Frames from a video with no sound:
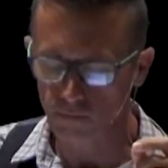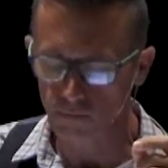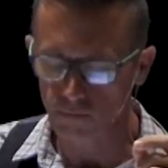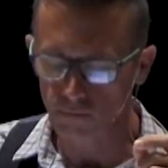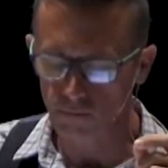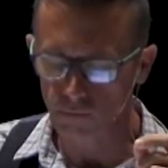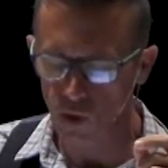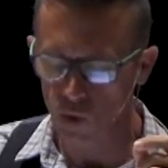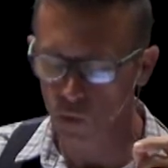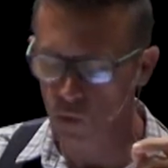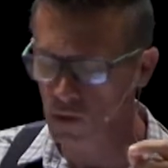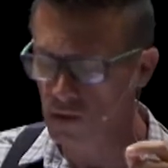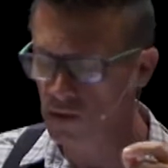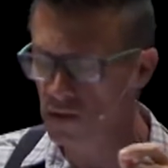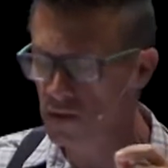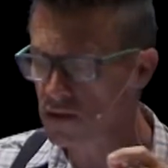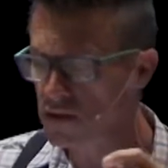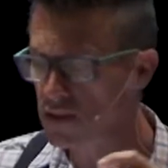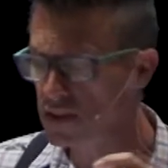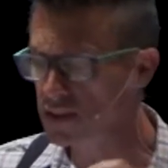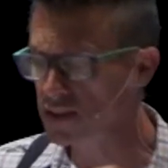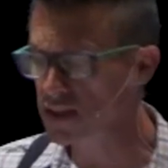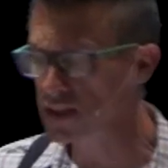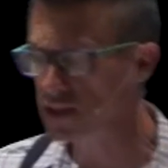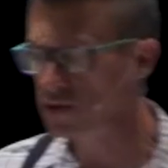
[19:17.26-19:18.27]
One of the
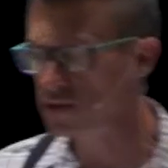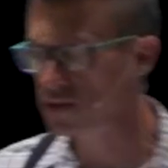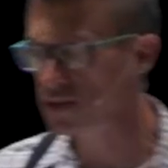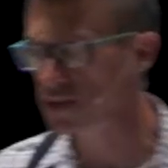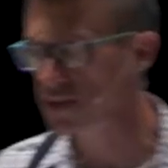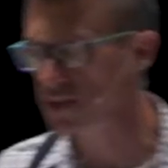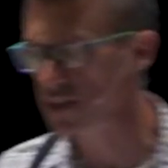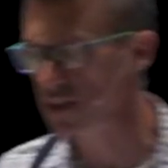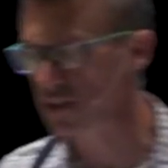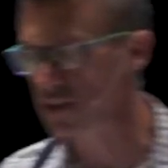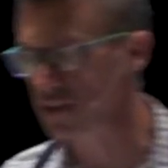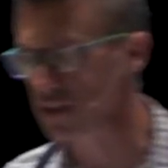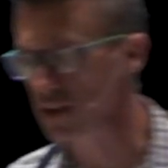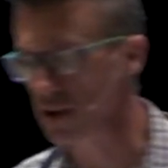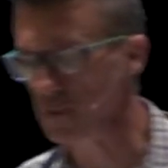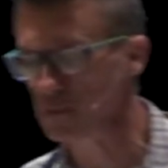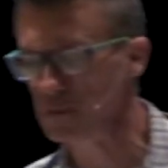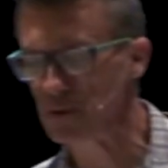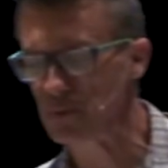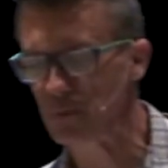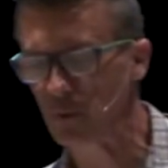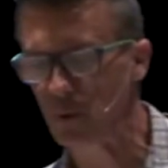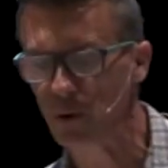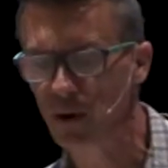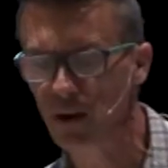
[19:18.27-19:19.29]
things I used to tell the young
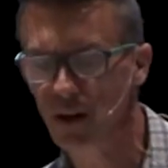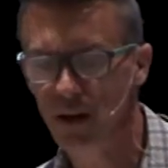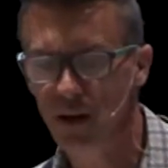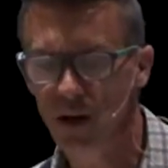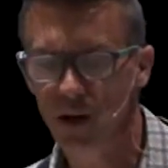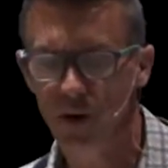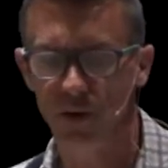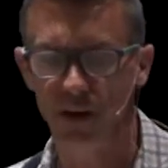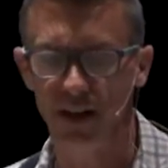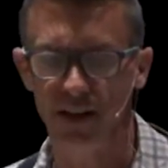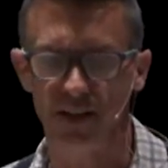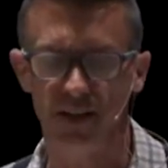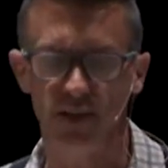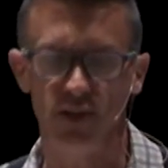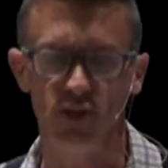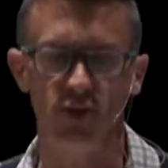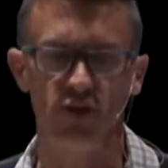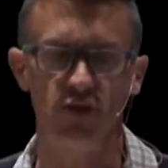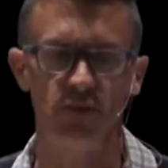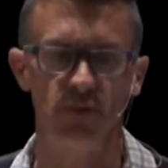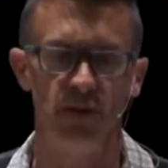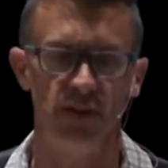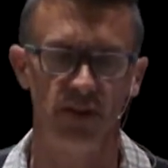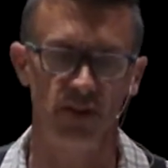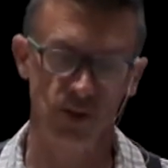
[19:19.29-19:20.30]
people when I did
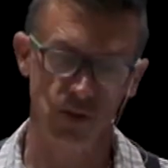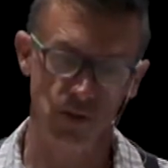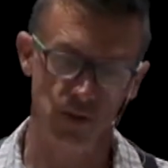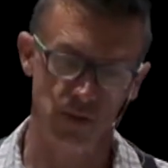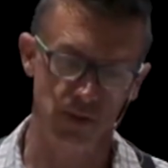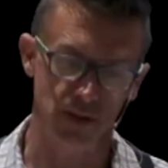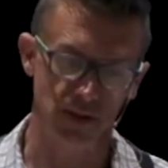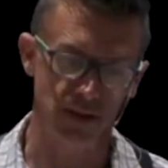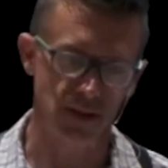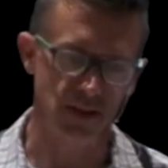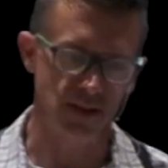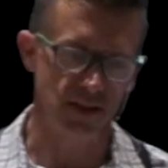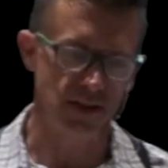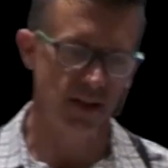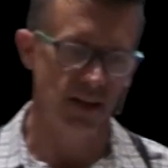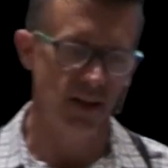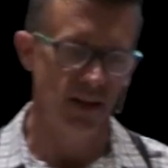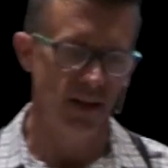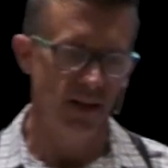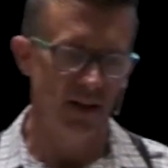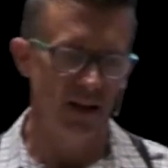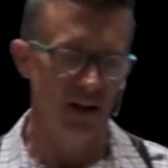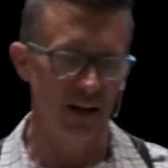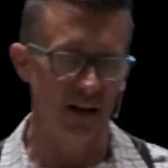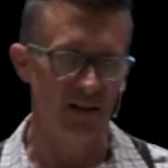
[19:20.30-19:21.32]
youth ministry was this,
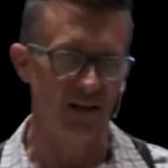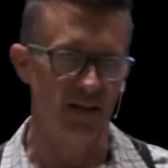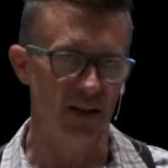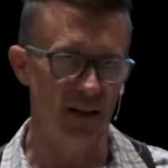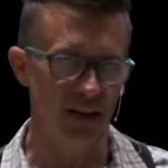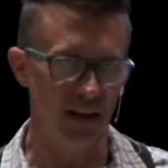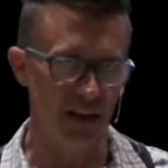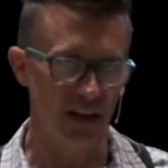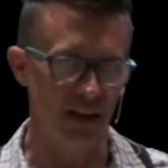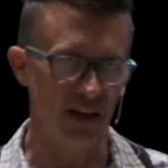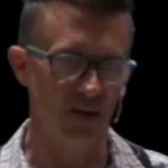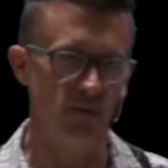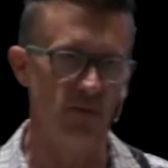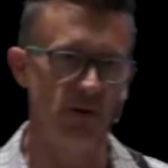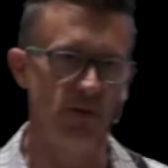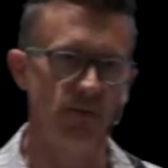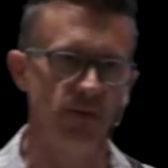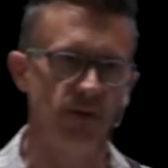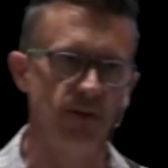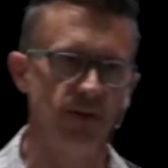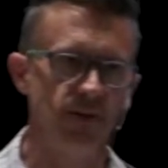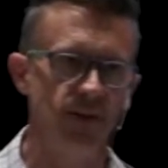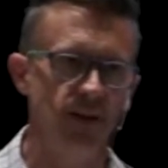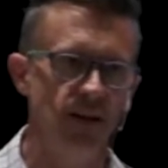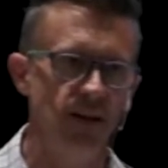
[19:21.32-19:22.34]
and I think I can remember
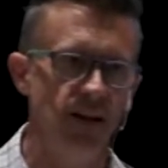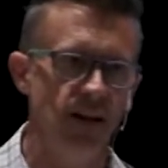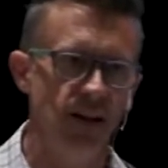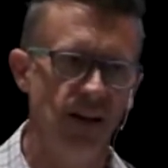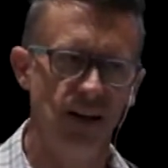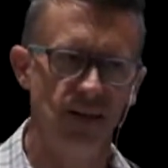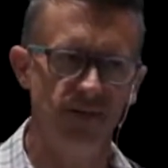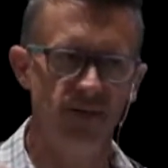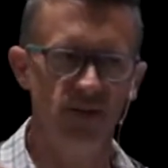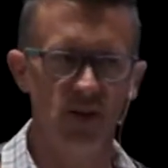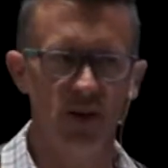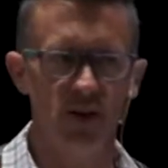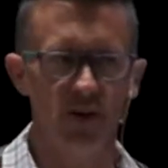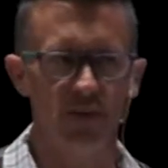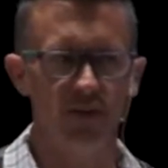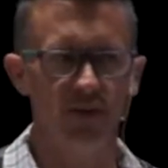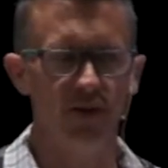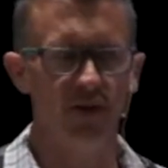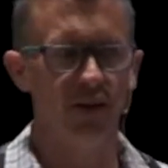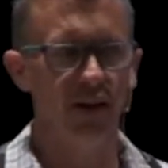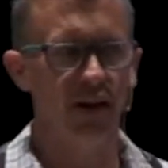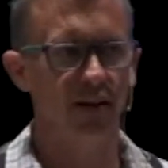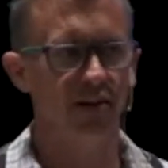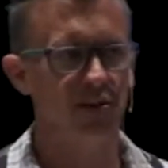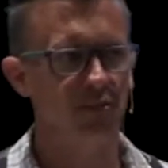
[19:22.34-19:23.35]
this, and I've shared it with
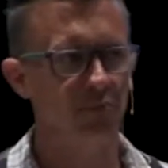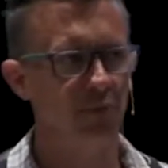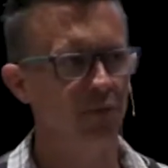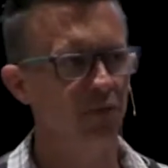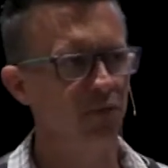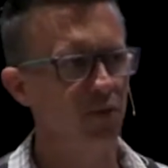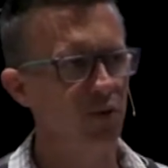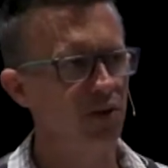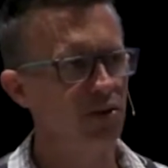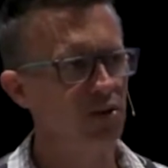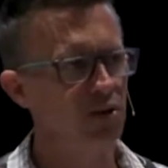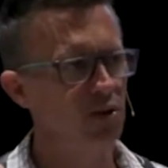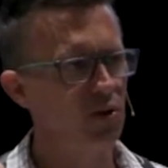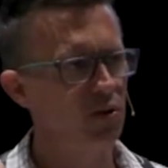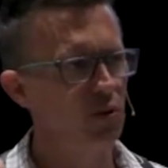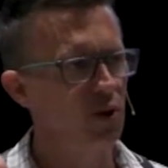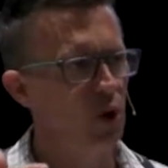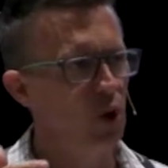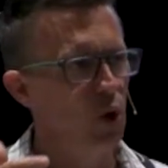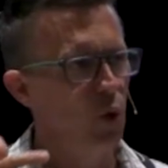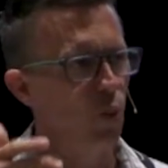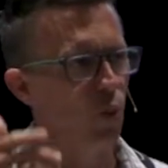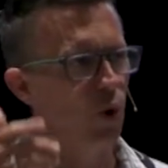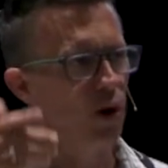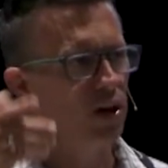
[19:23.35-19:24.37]
you guys before too.
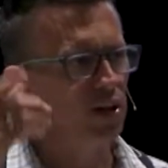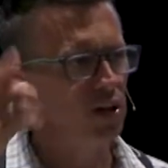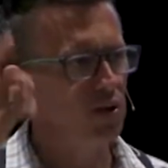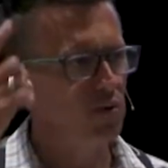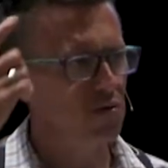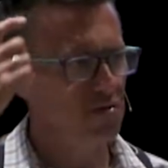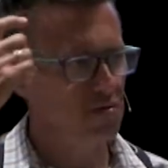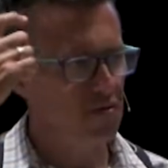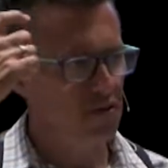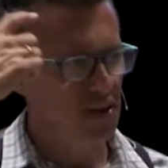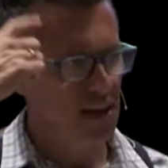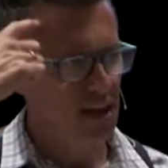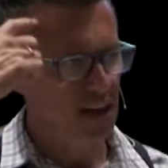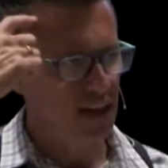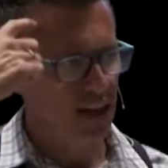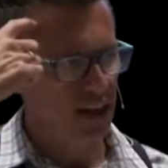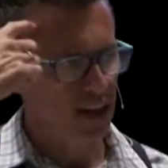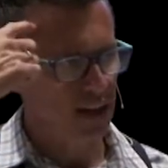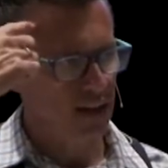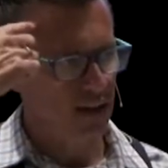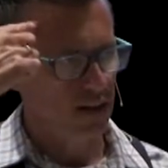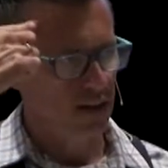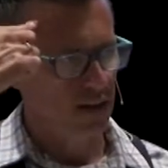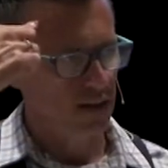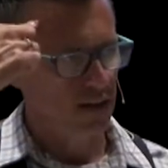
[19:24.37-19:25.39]
What you
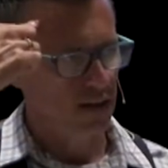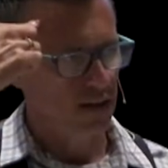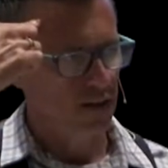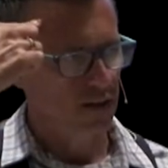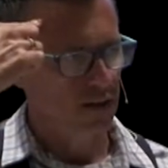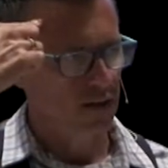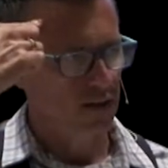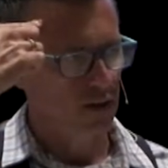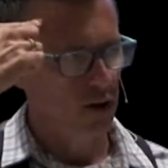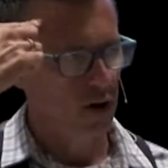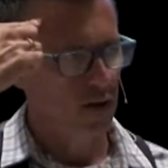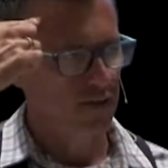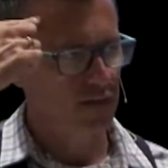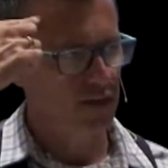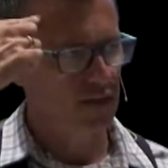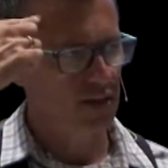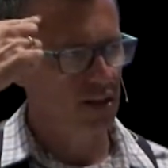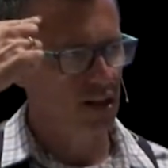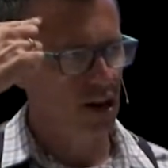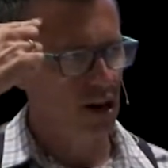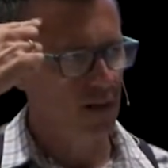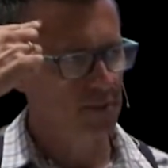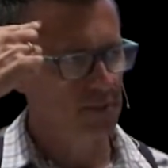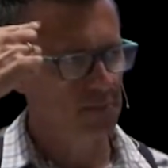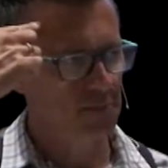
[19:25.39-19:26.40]
think
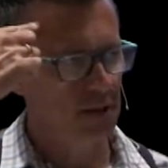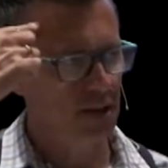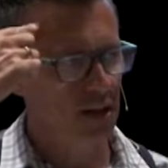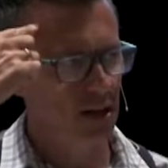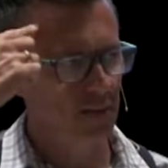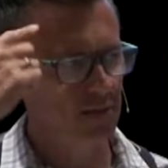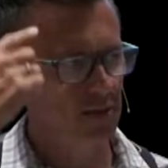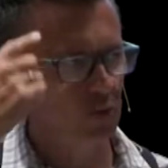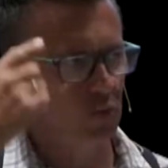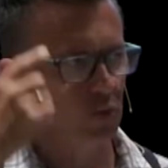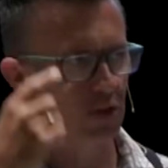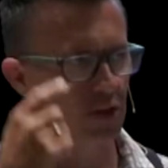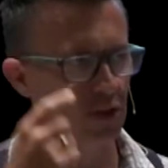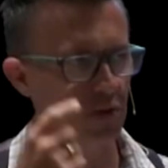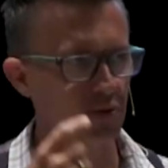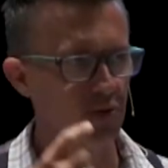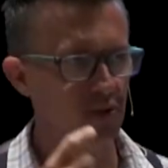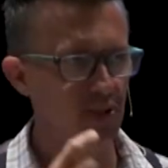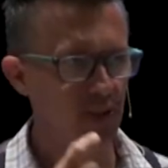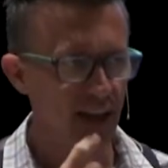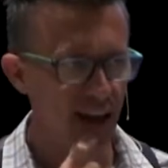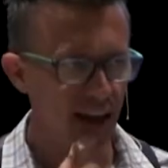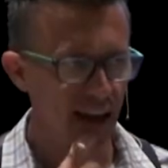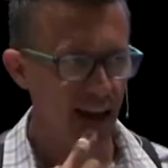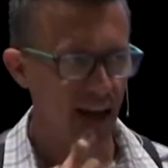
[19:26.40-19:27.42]
oftentimes becomes what you
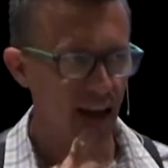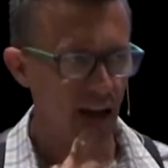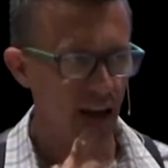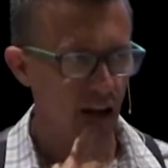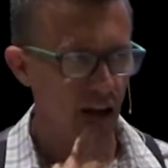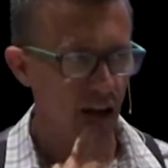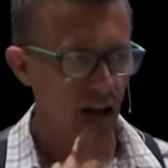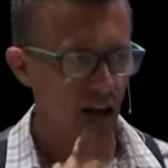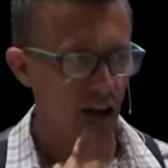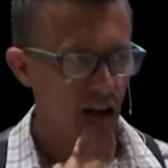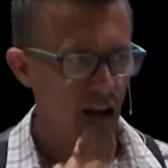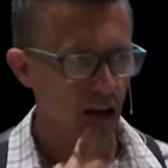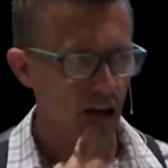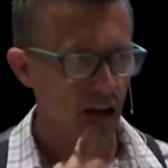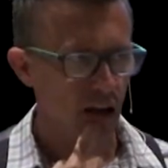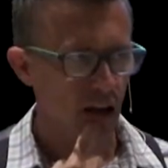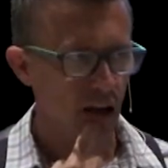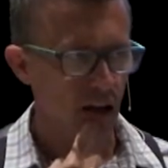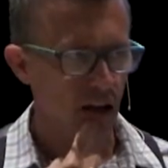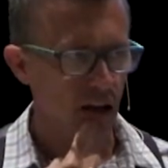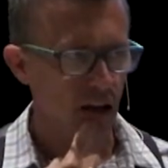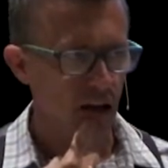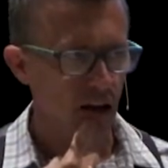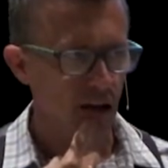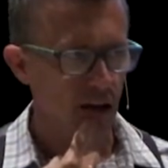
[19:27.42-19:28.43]
say,
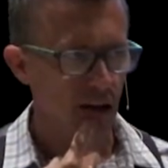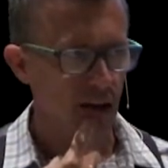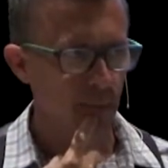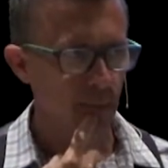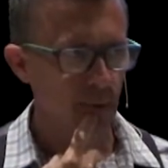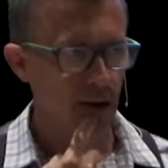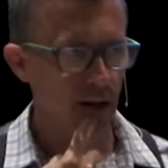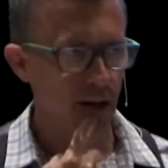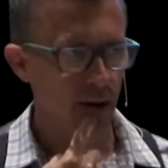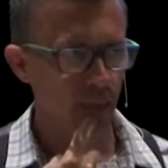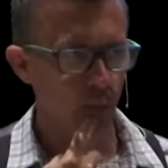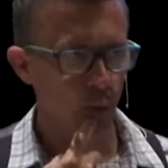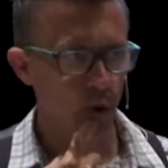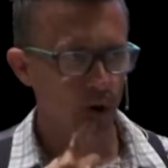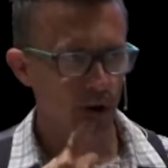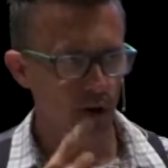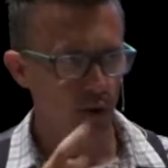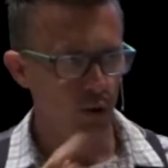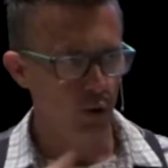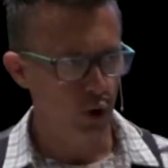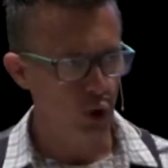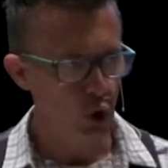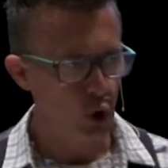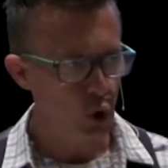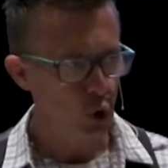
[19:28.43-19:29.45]
can become what
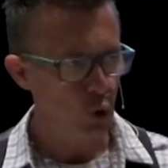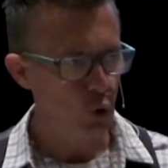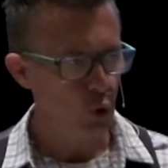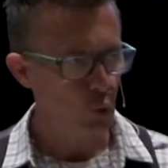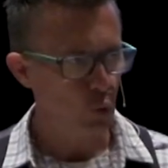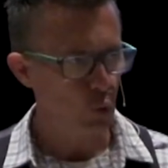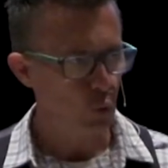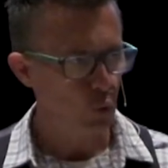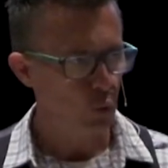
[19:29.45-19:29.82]
you do,